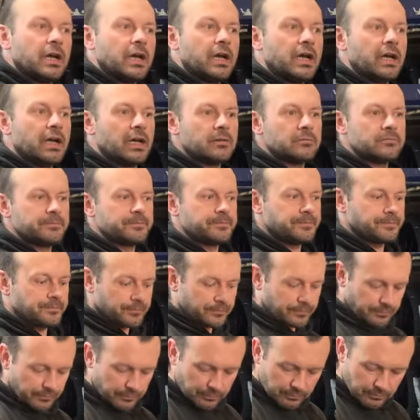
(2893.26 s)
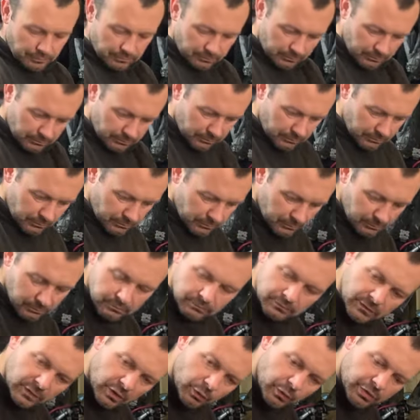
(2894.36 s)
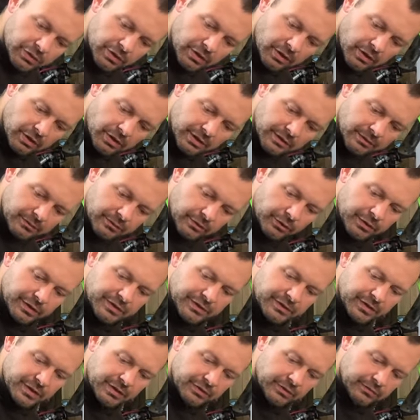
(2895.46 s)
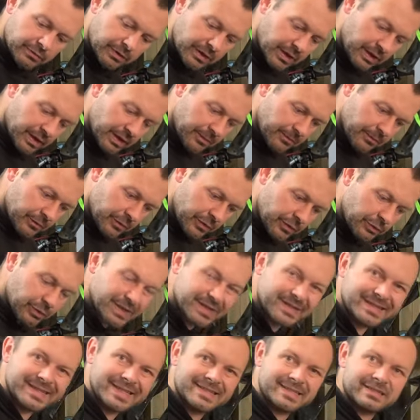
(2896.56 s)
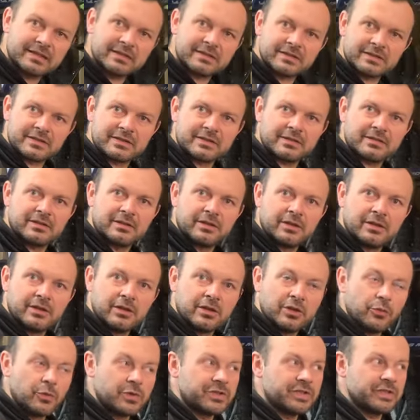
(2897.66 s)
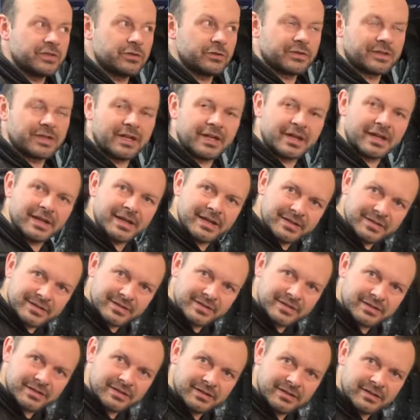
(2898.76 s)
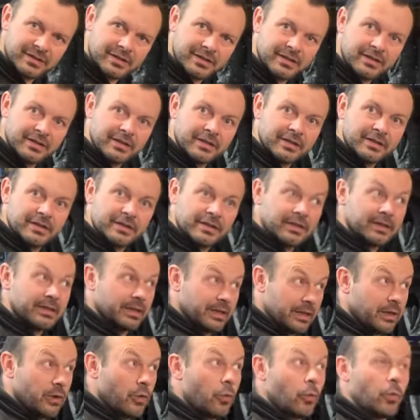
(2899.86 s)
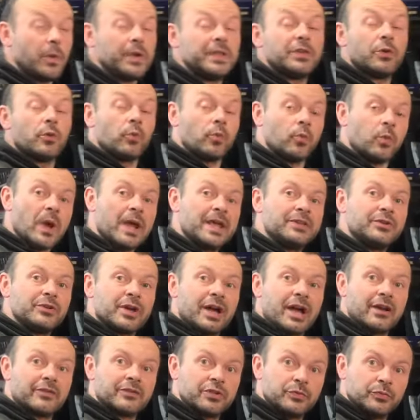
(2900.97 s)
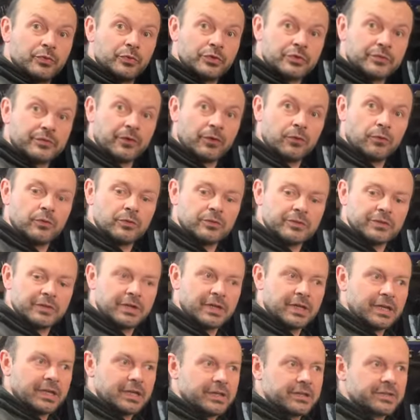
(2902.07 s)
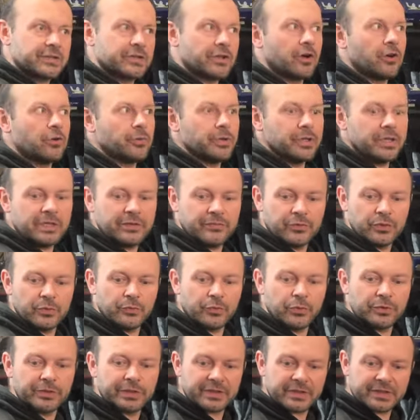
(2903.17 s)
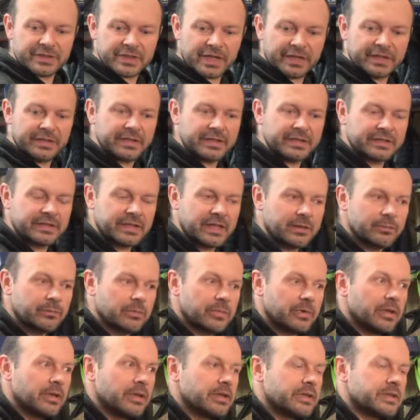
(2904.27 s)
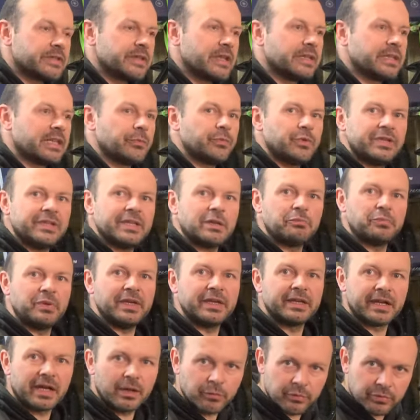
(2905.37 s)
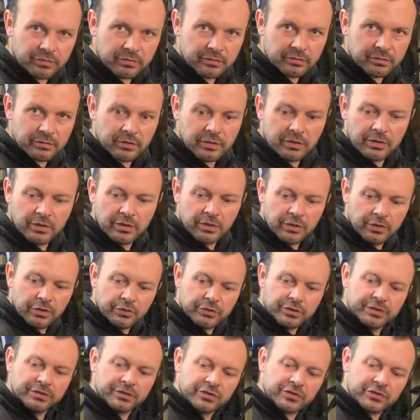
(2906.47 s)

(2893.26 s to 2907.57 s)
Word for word: um, what you call it, not restriction, um, your resistance, which is your tires. With the weight you have to push forward. So if we put exactly the same setup in a pickup, you